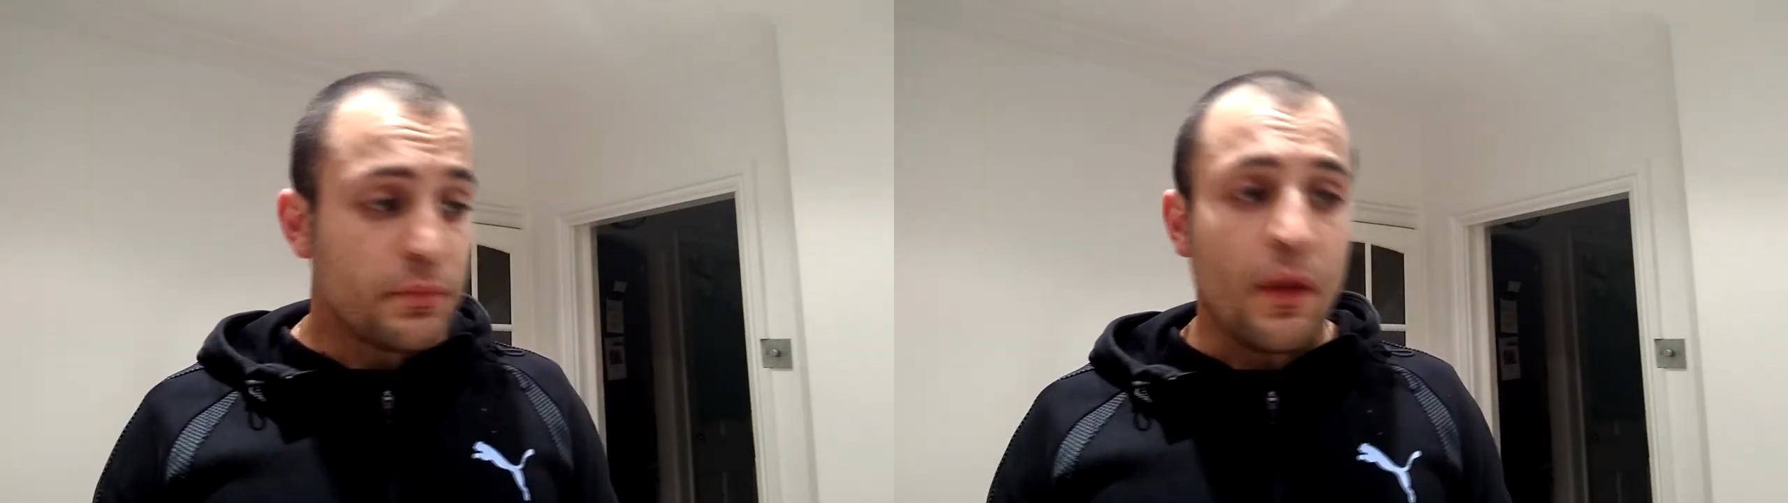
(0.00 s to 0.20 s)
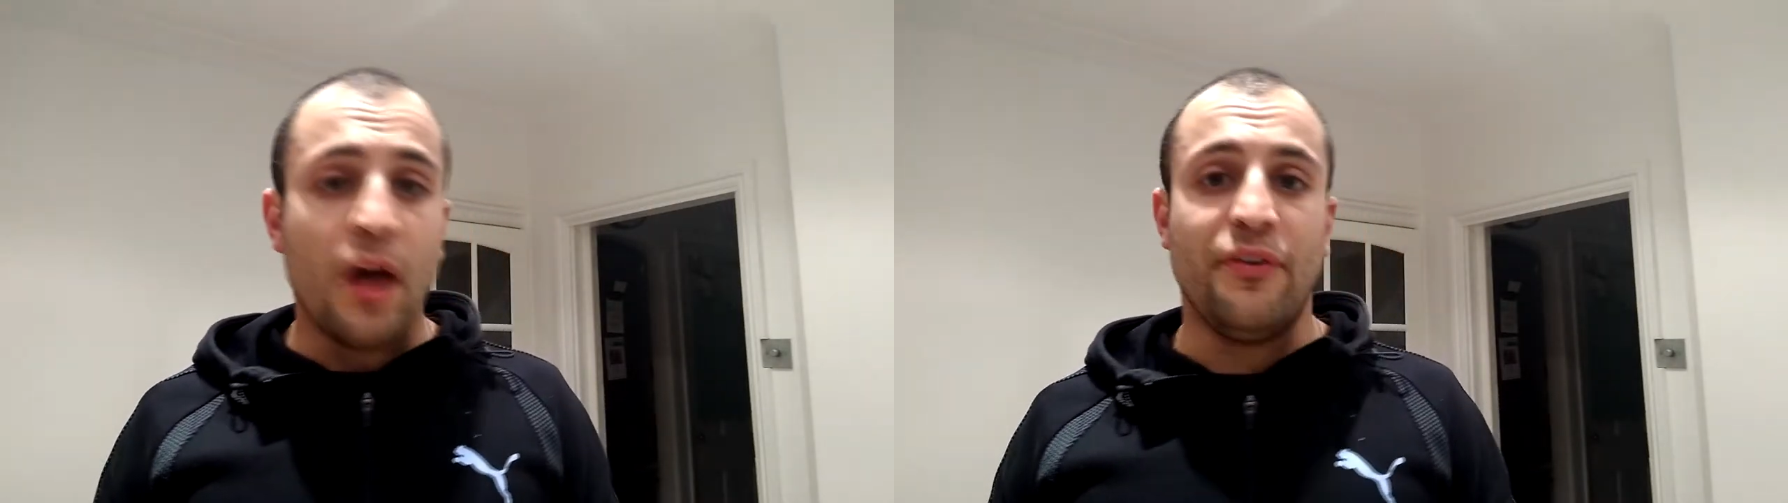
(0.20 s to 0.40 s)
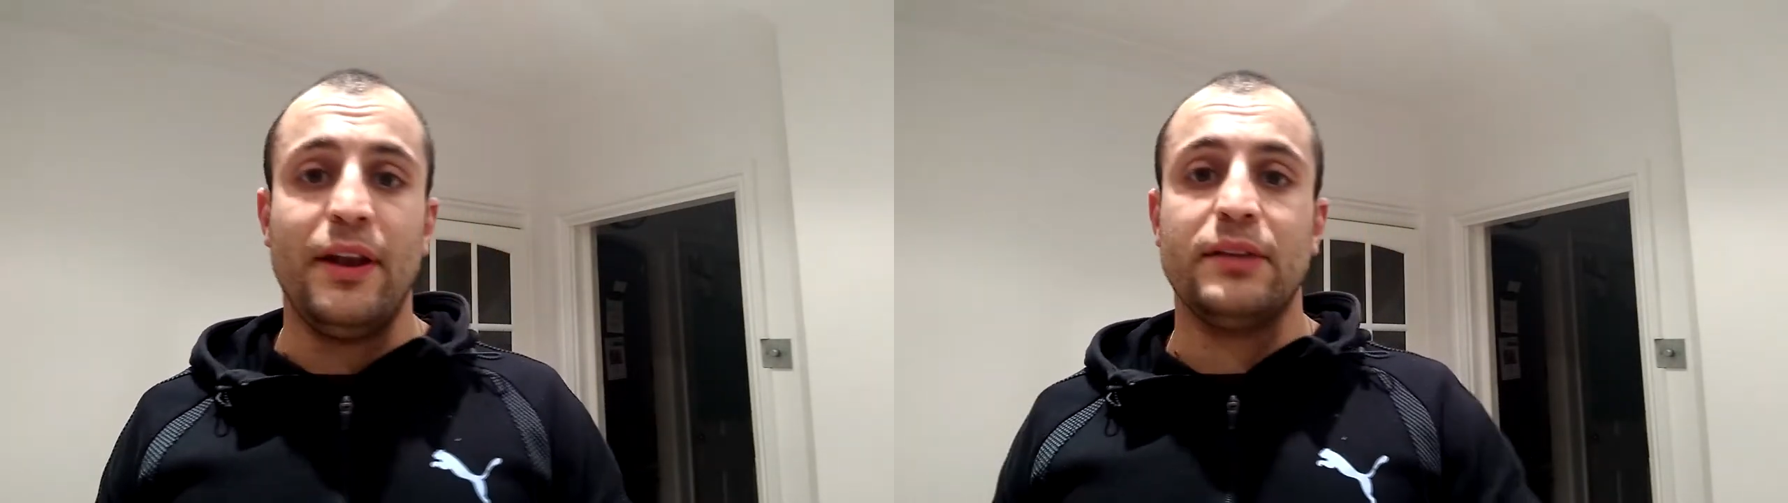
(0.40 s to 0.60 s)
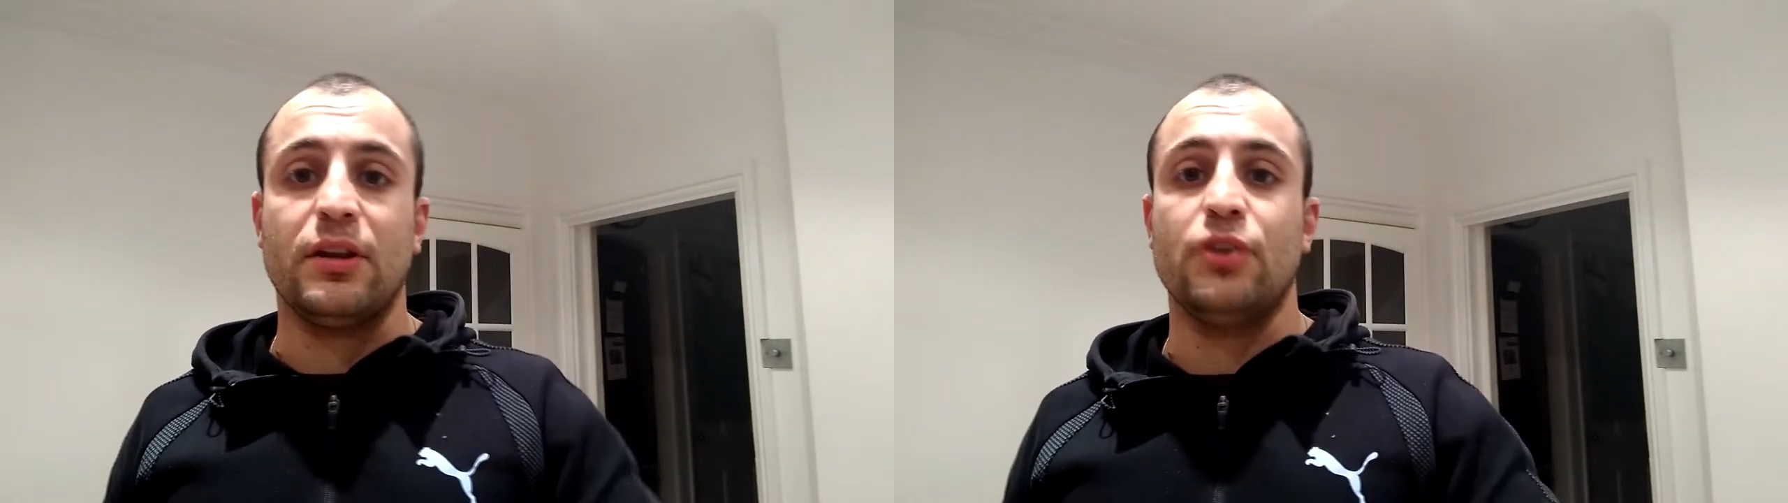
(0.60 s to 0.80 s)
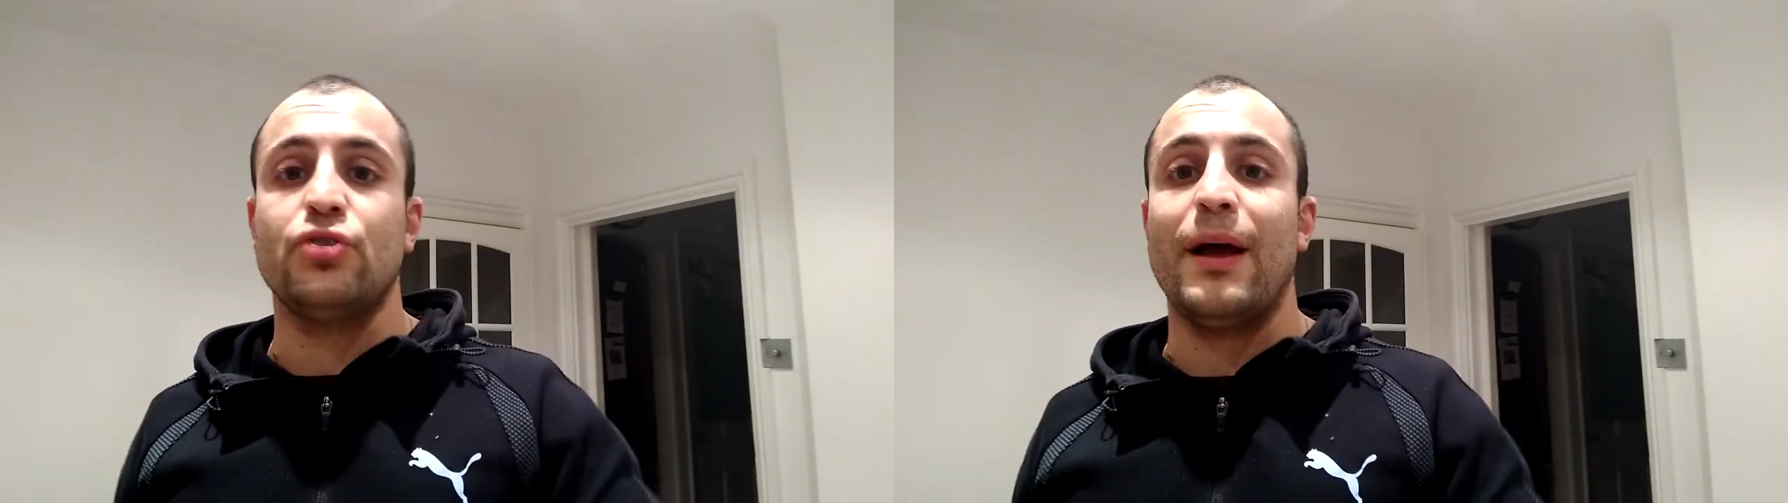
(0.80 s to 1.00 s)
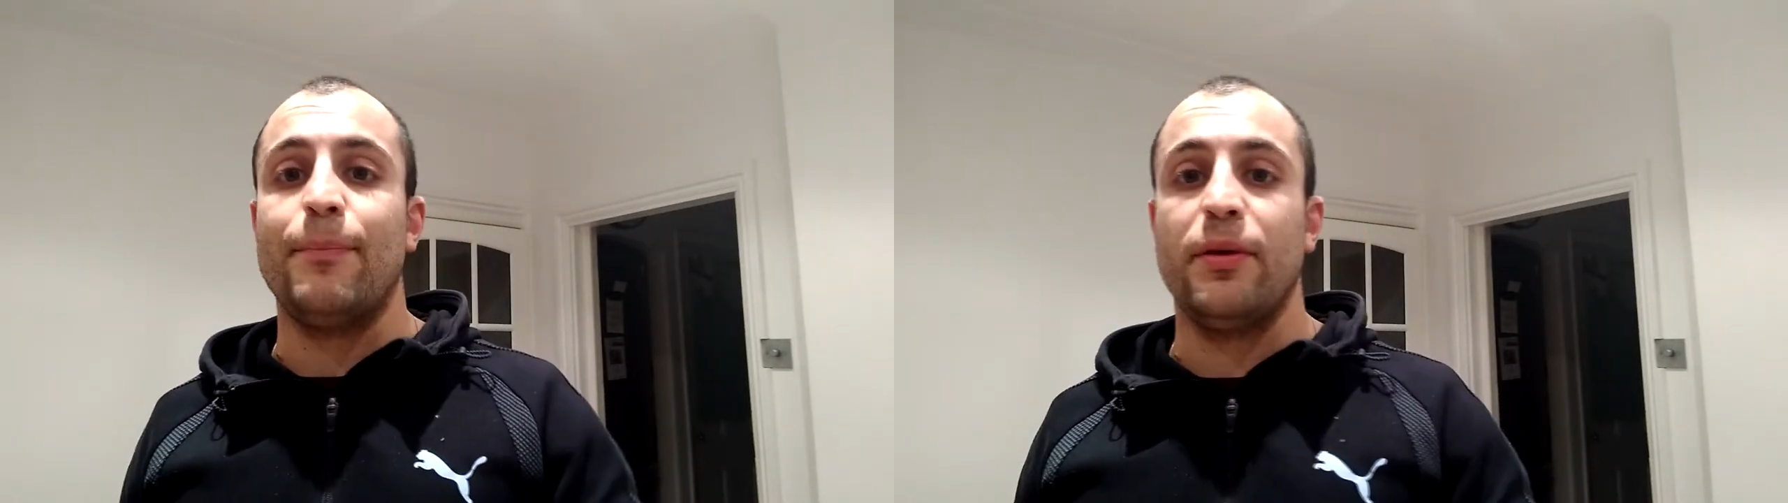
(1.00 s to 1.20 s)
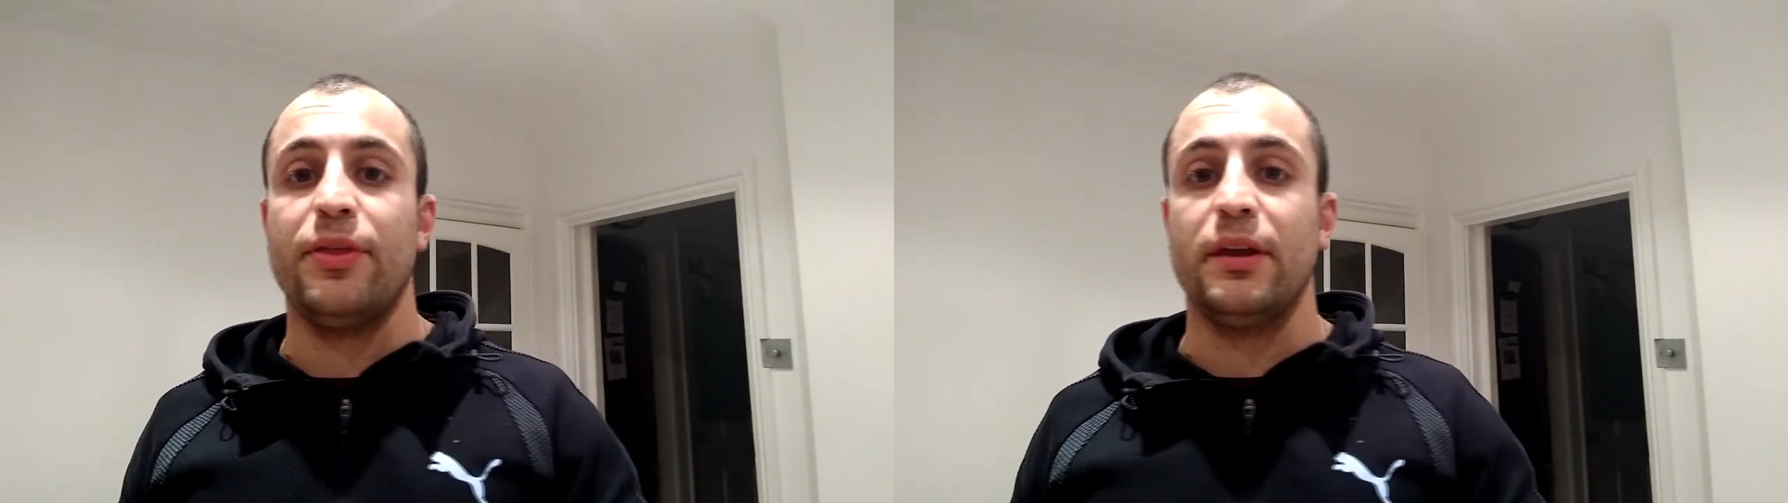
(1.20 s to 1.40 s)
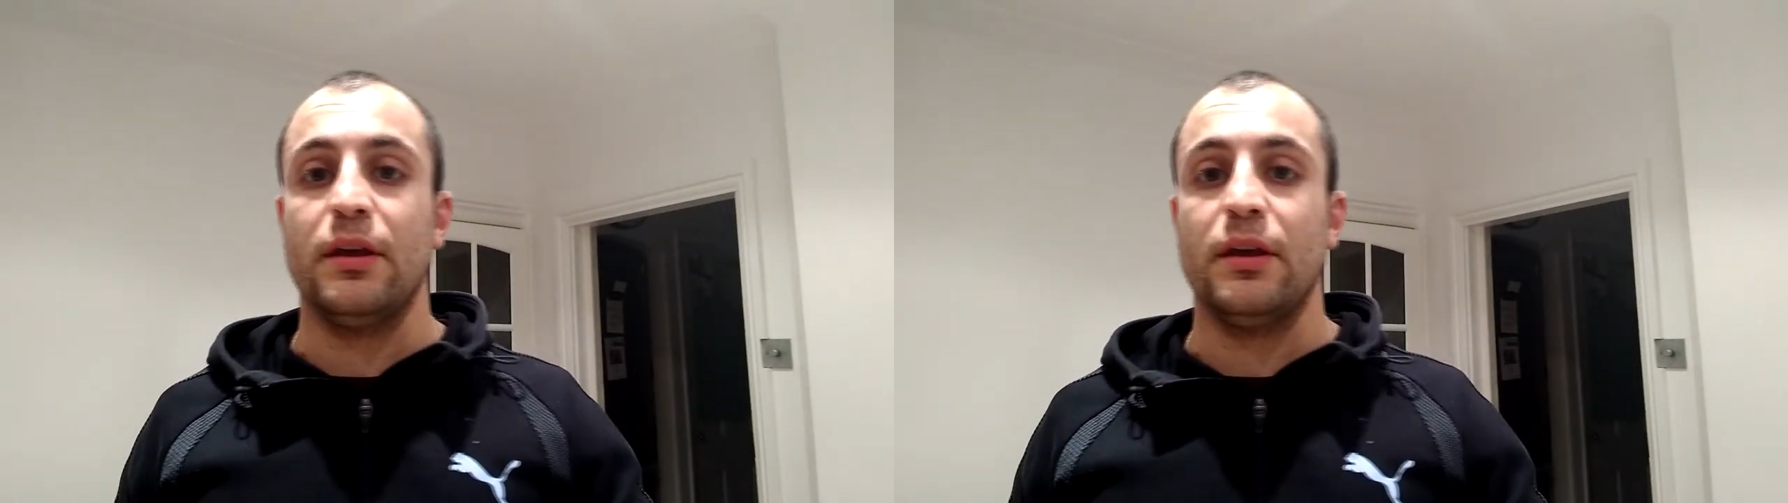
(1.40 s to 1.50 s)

I fell into the trap. I think